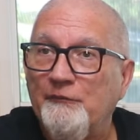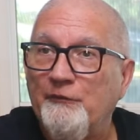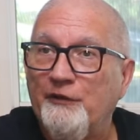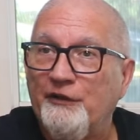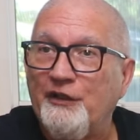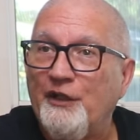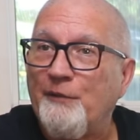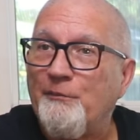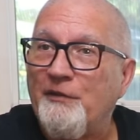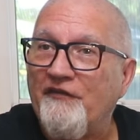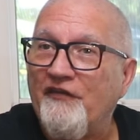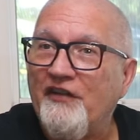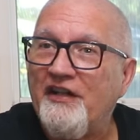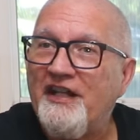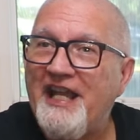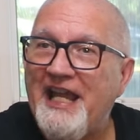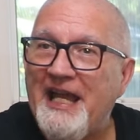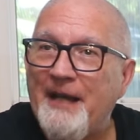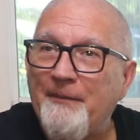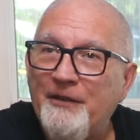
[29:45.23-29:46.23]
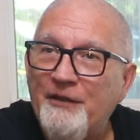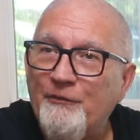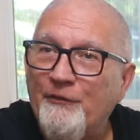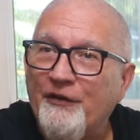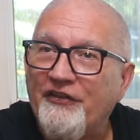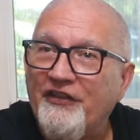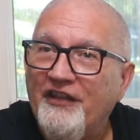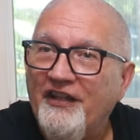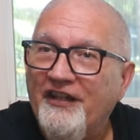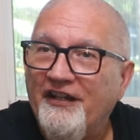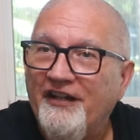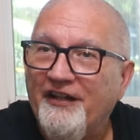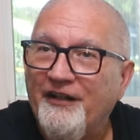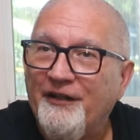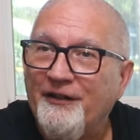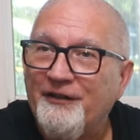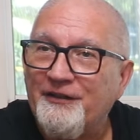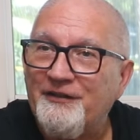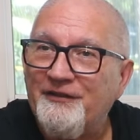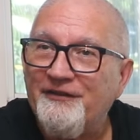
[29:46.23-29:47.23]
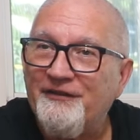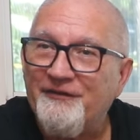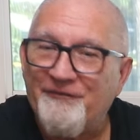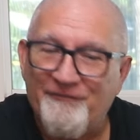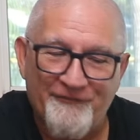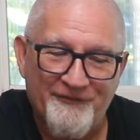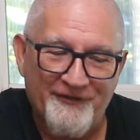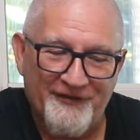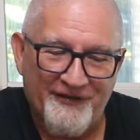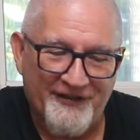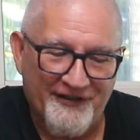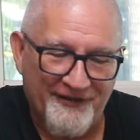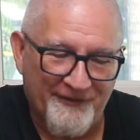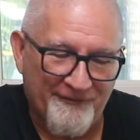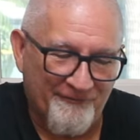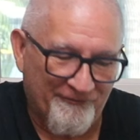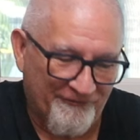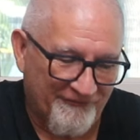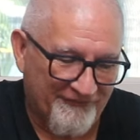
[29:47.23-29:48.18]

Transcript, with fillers: We're going to be very happy with our um,